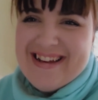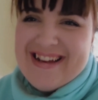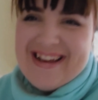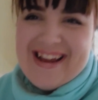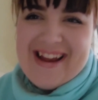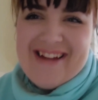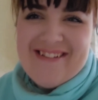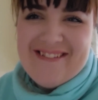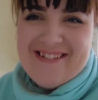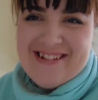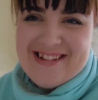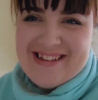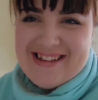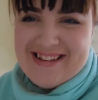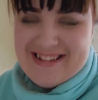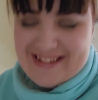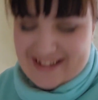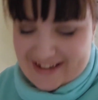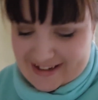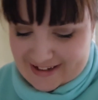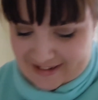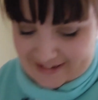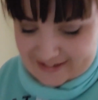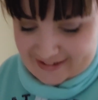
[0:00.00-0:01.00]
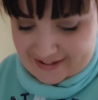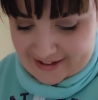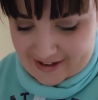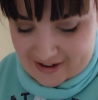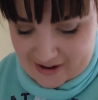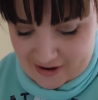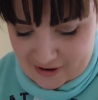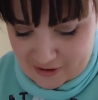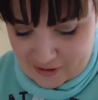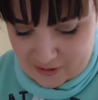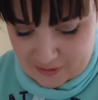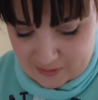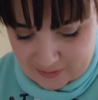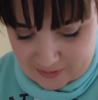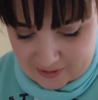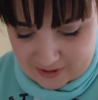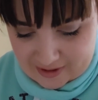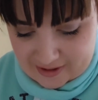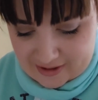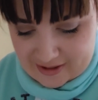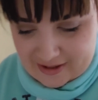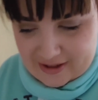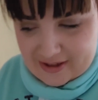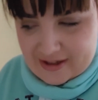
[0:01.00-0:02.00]
He wants his dinner too.
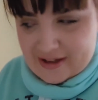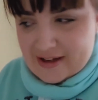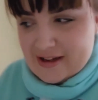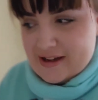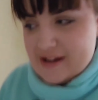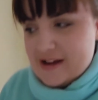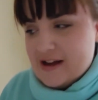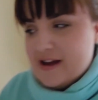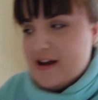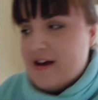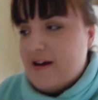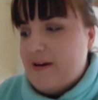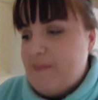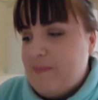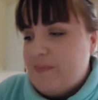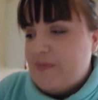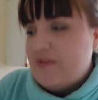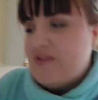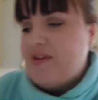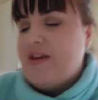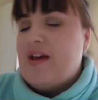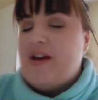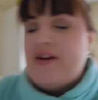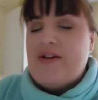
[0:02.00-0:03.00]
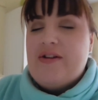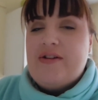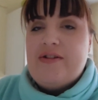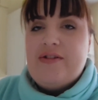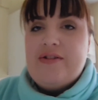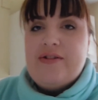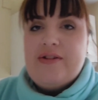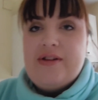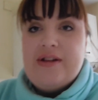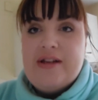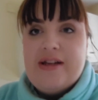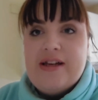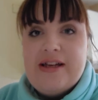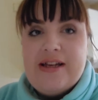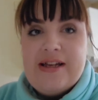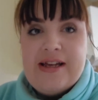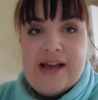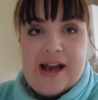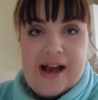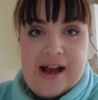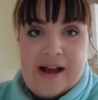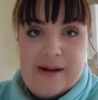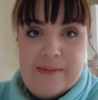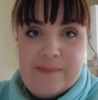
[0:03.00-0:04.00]
So
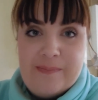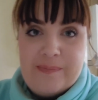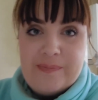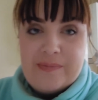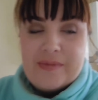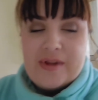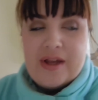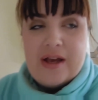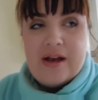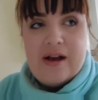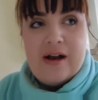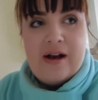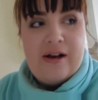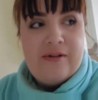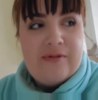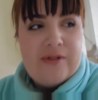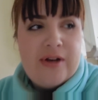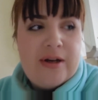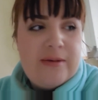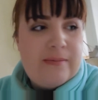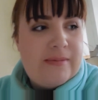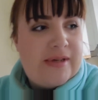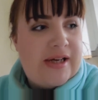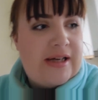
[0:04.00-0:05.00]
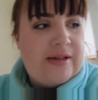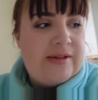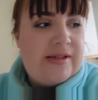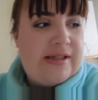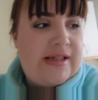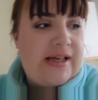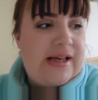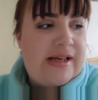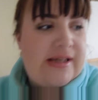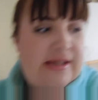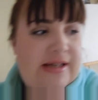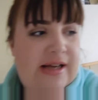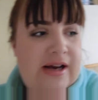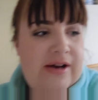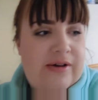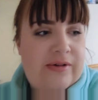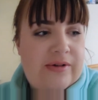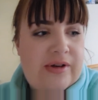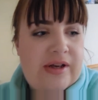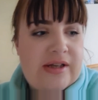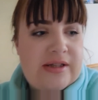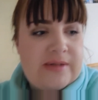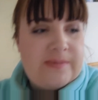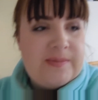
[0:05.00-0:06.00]
yeah, I've come downstairs now
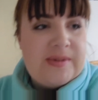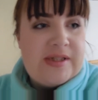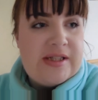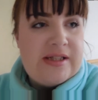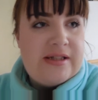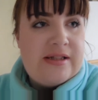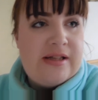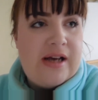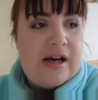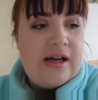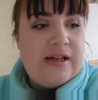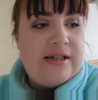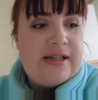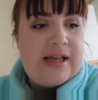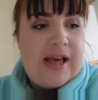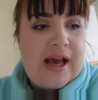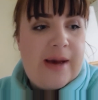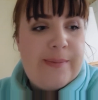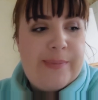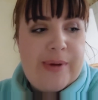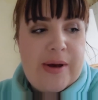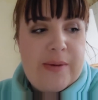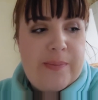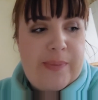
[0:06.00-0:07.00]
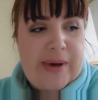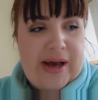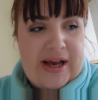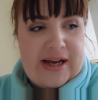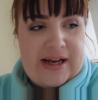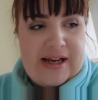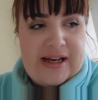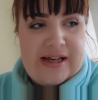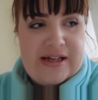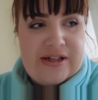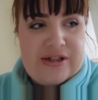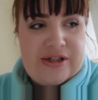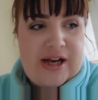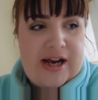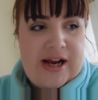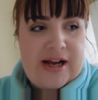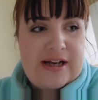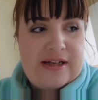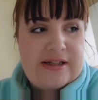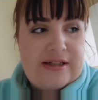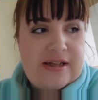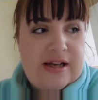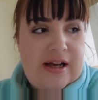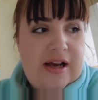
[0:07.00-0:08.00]
because I'm starting to get a bit peckish,
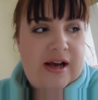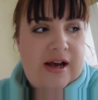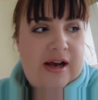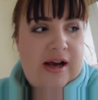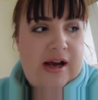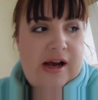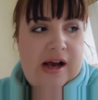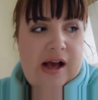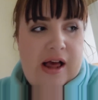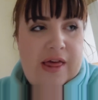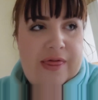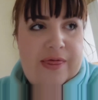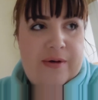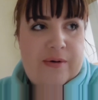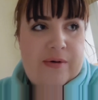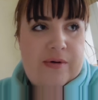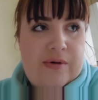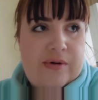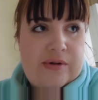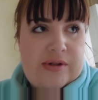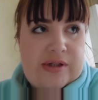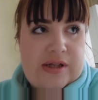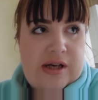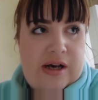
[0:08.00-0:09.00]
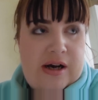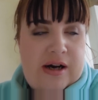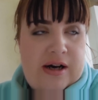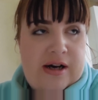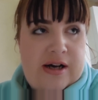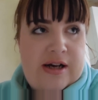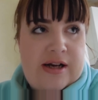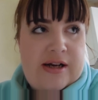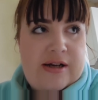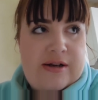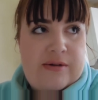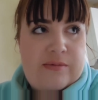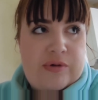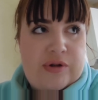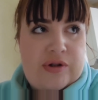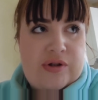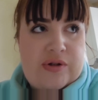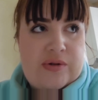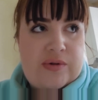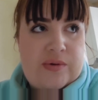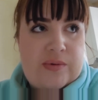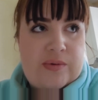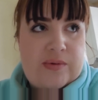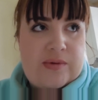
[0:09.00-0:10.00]
and I thought I would
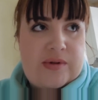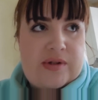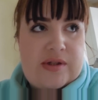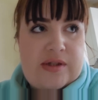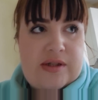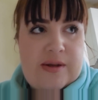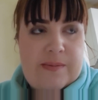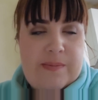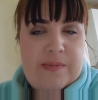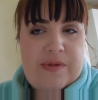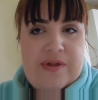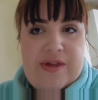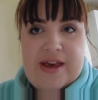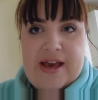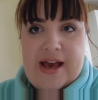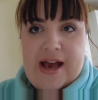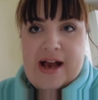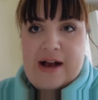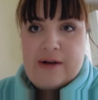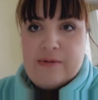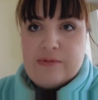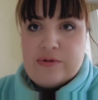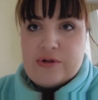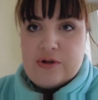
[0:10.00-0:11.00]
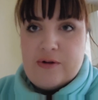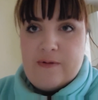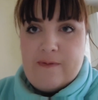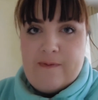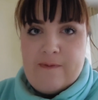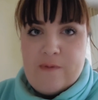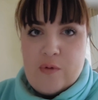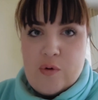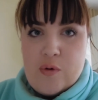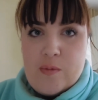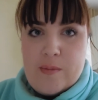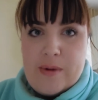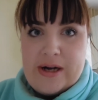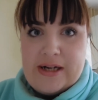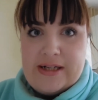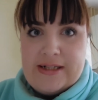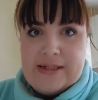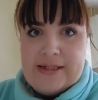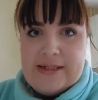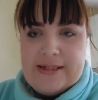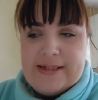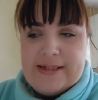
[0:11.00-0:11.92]
sort something out for my